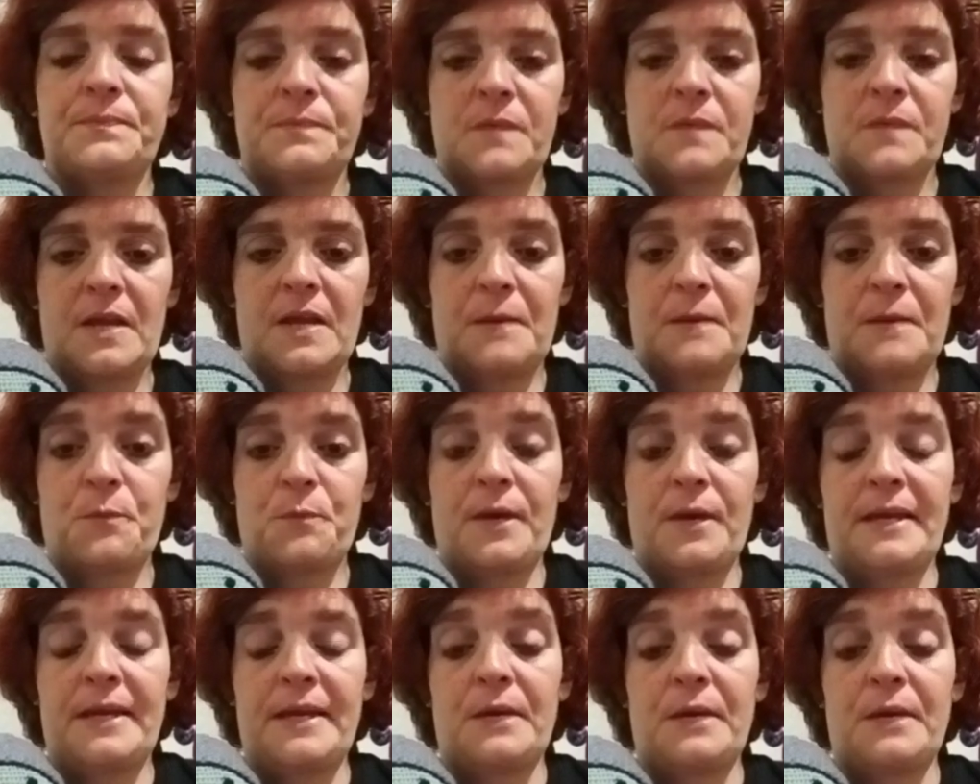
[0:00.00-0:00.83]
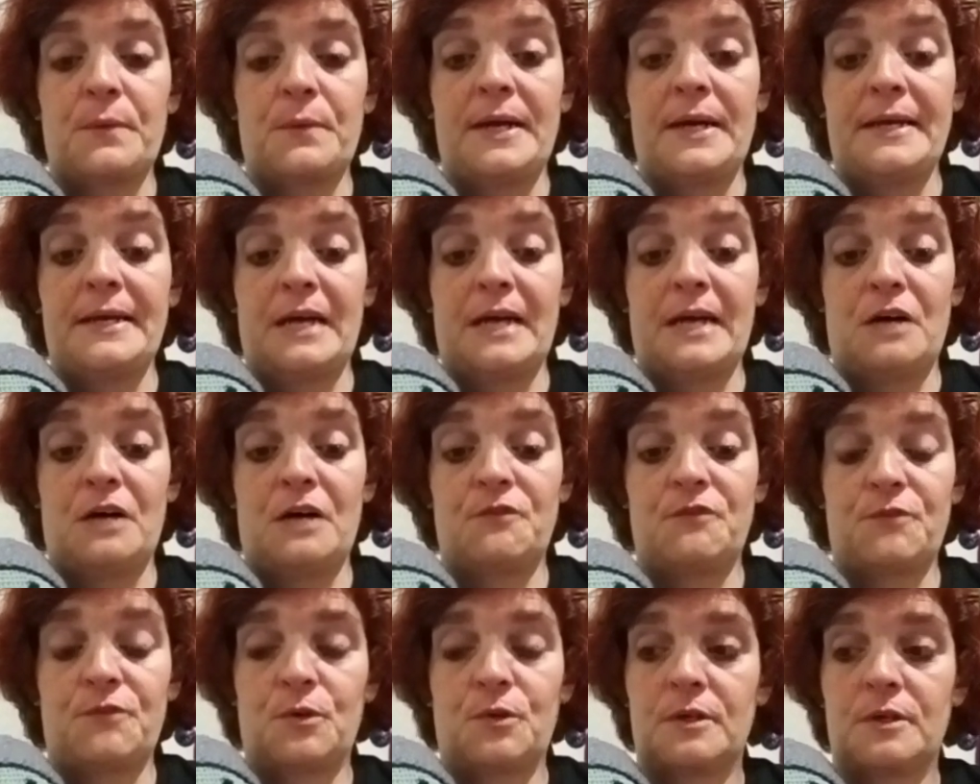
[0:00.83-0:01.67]
I'm waiting right now
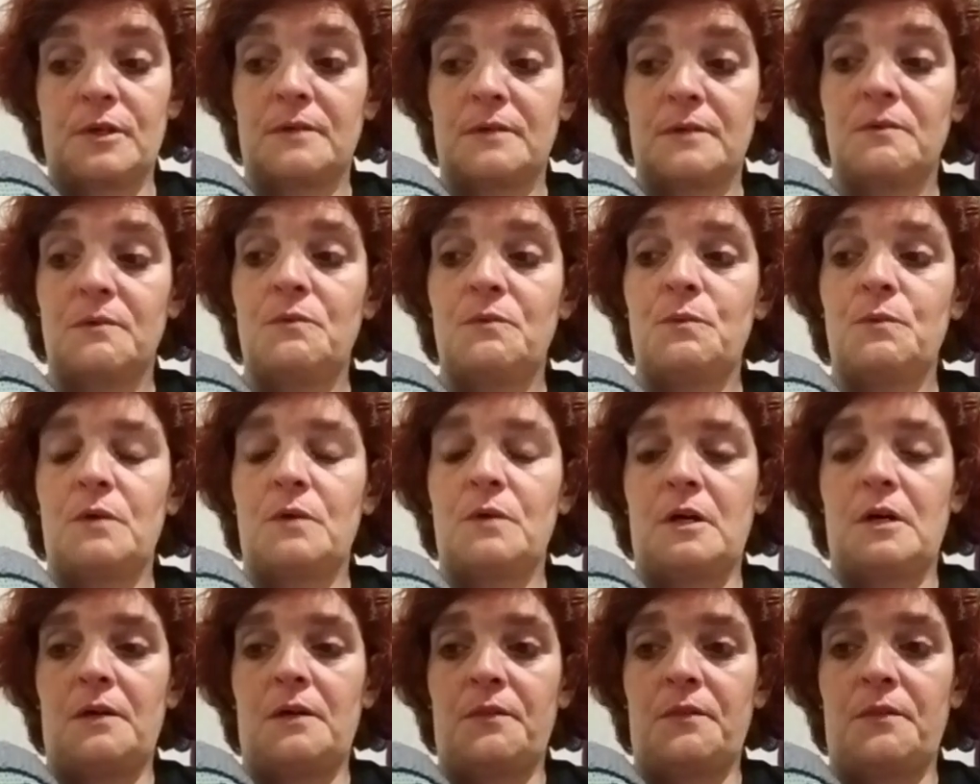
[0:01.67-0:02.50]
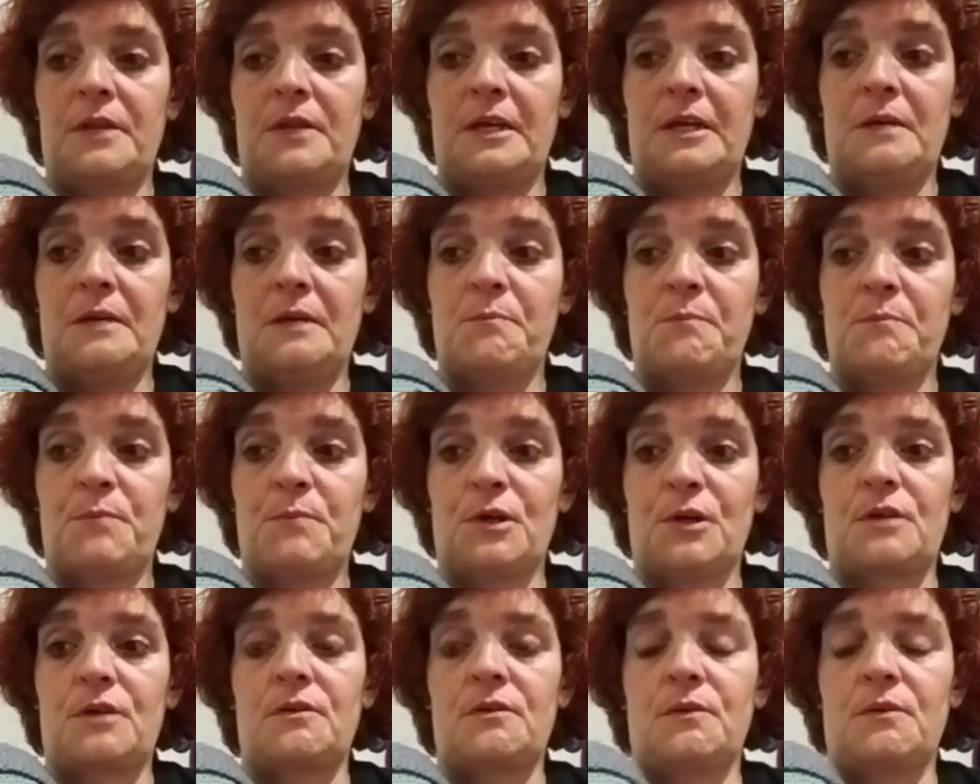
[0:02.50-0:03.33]
for the
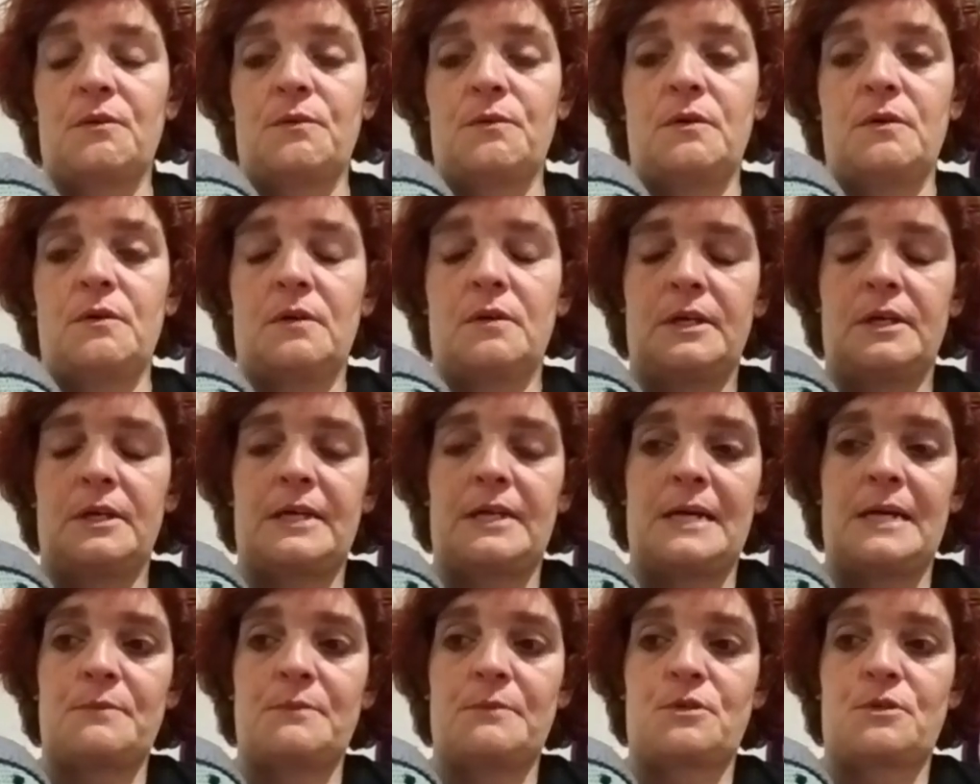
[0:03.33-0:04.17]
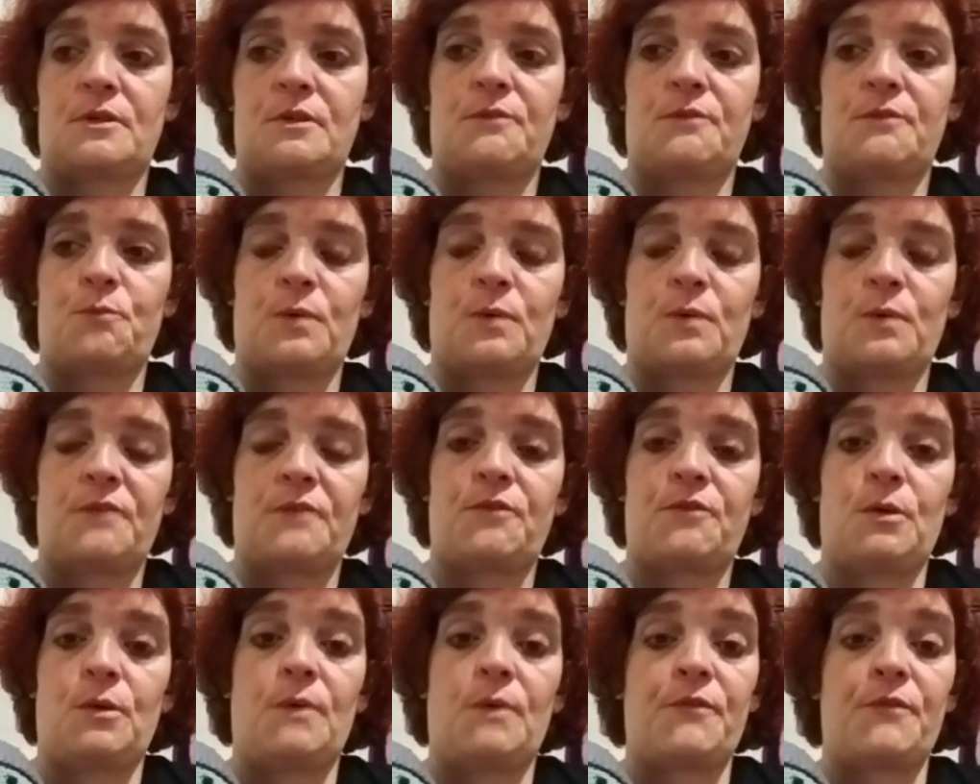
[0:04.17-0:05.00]
book adaptation of One
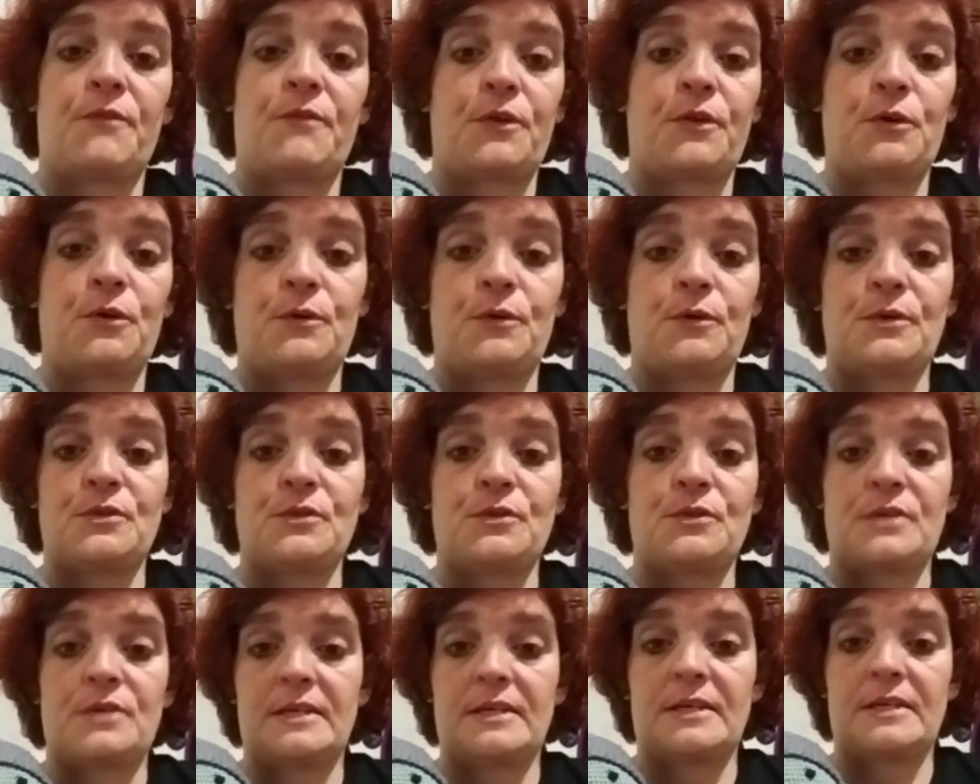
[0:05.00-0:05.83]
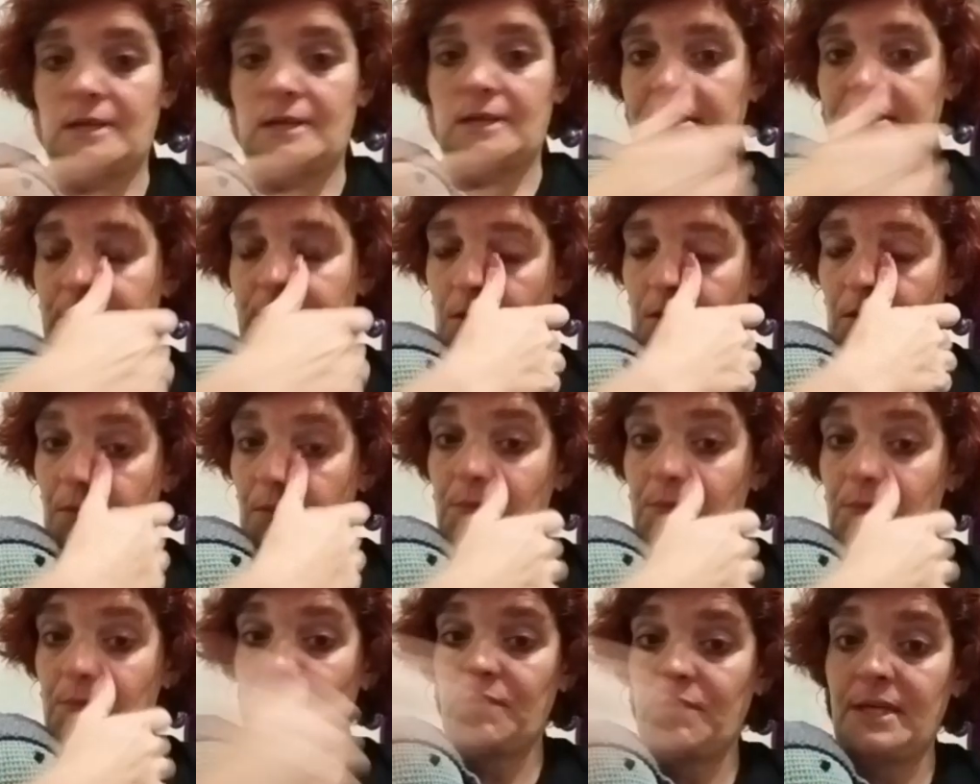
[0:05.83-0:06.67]
Flew Over the Cuckoo's Nest. I saw the
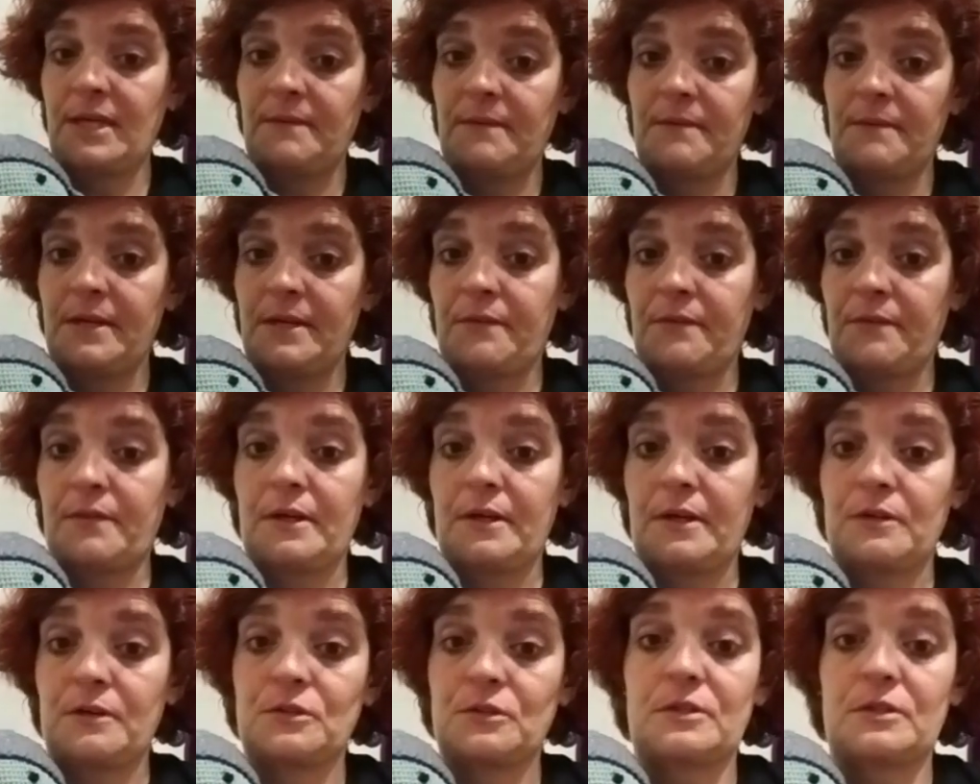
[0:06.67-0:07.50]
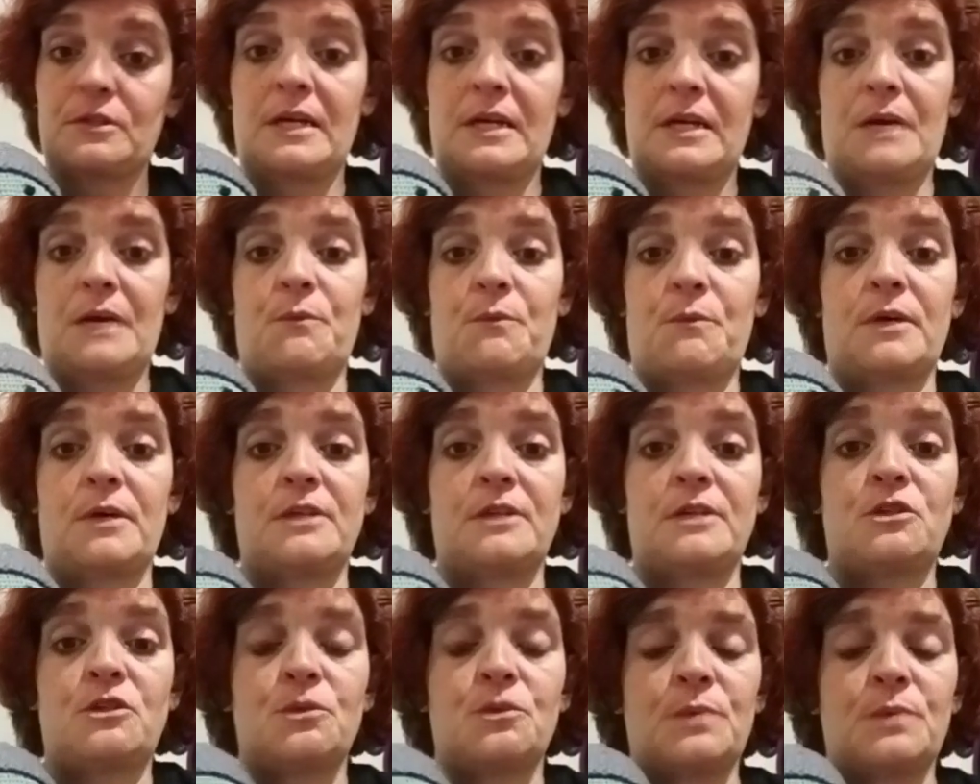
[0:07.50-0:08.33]
movie in theaters and I
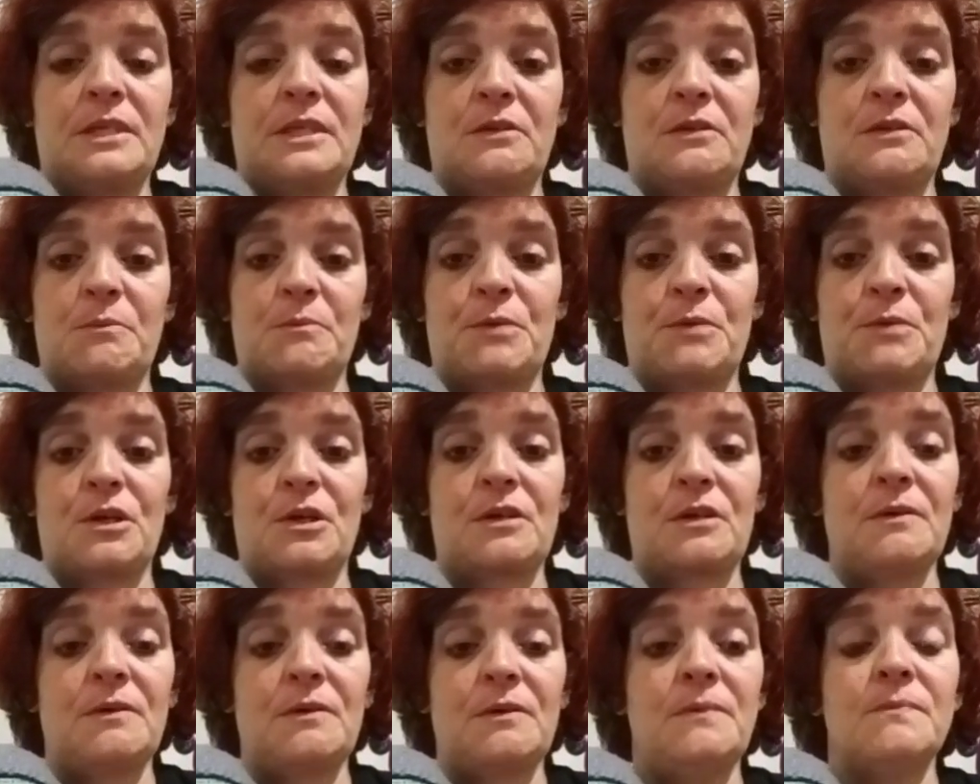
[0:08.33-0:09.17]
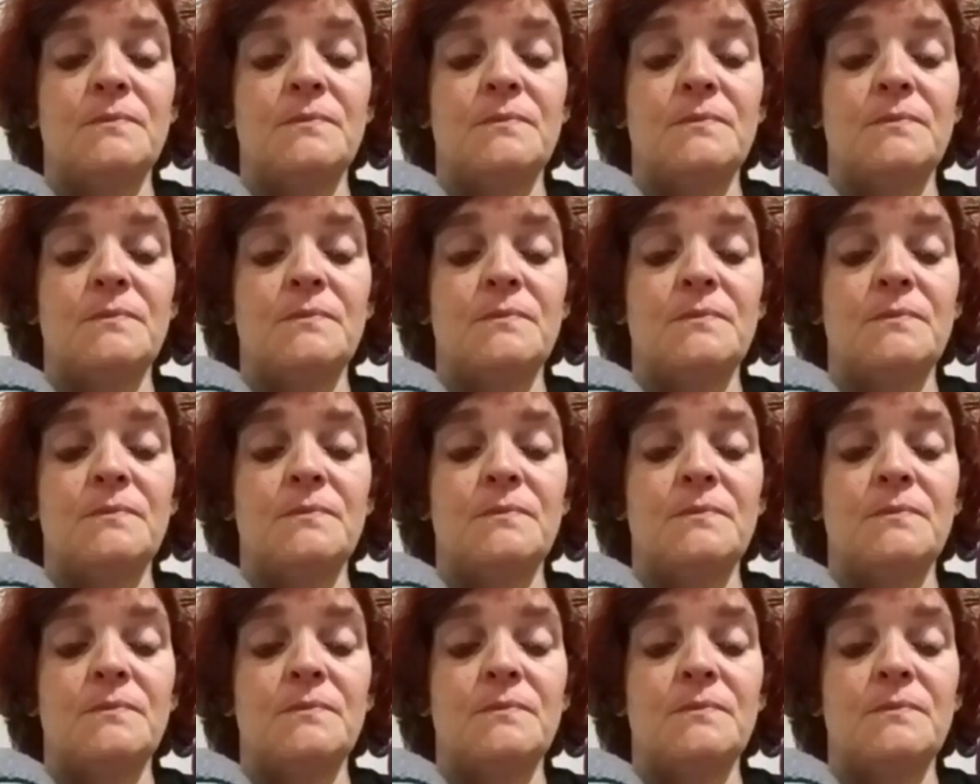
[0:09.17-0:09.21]
wanted to read the book.